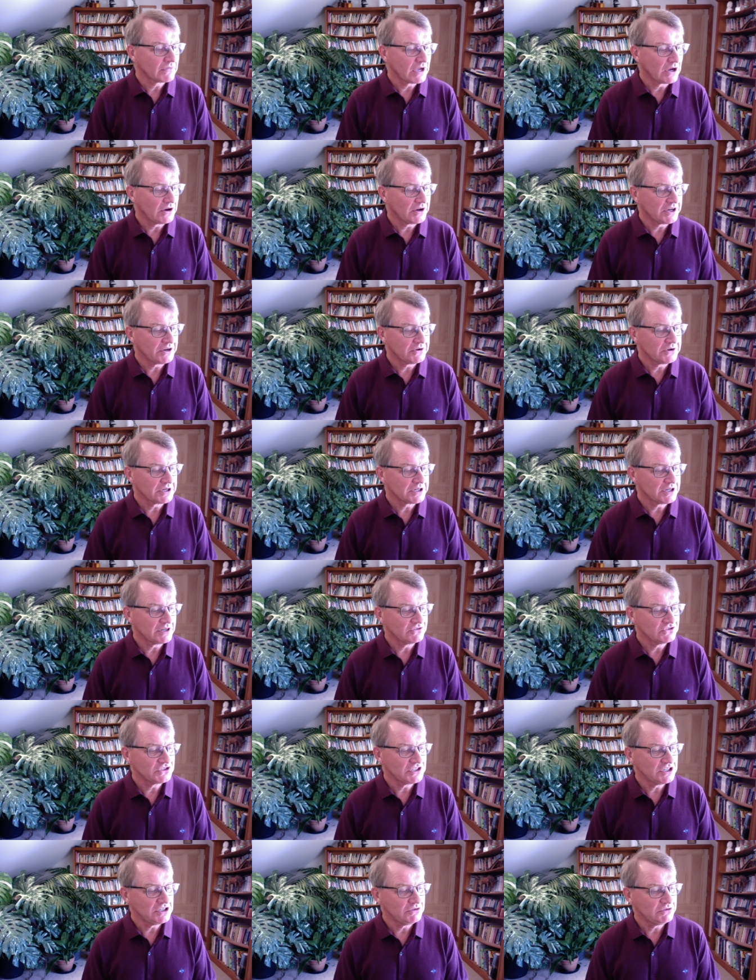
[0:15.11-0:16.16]
Hi Eric, I've
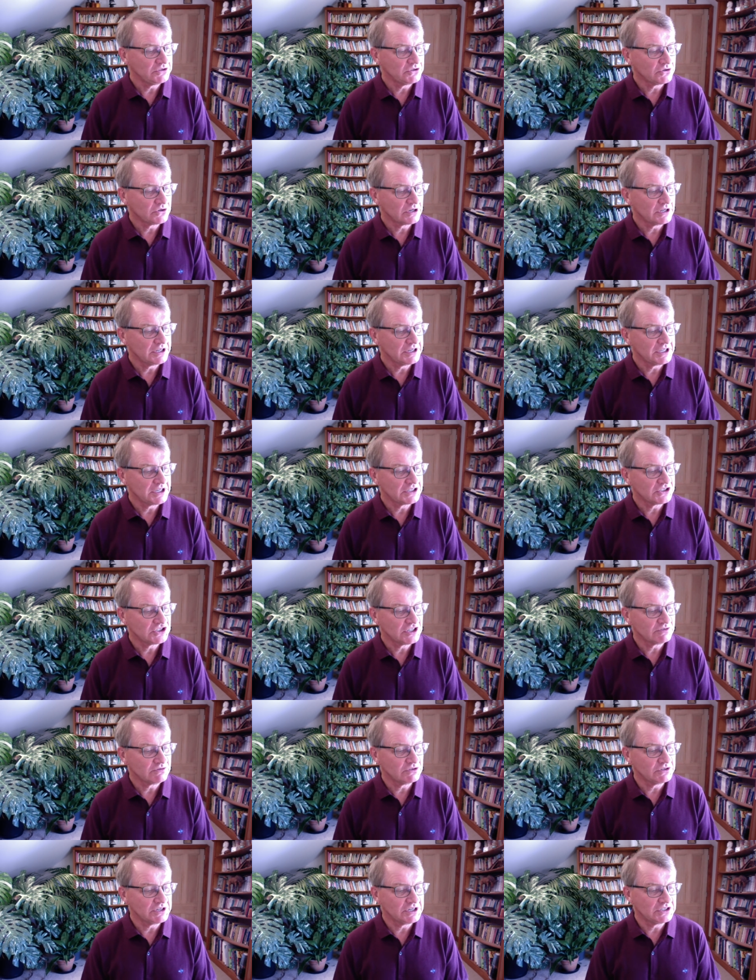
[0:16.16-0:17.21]
seen you in your clinic
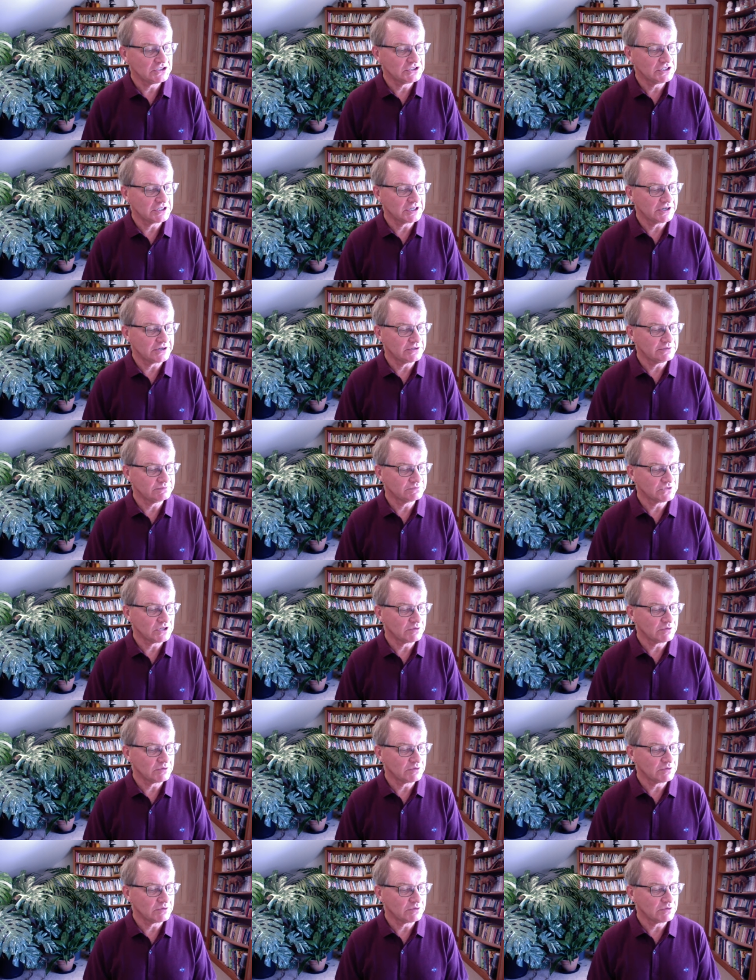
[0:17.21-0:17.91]
several years ago.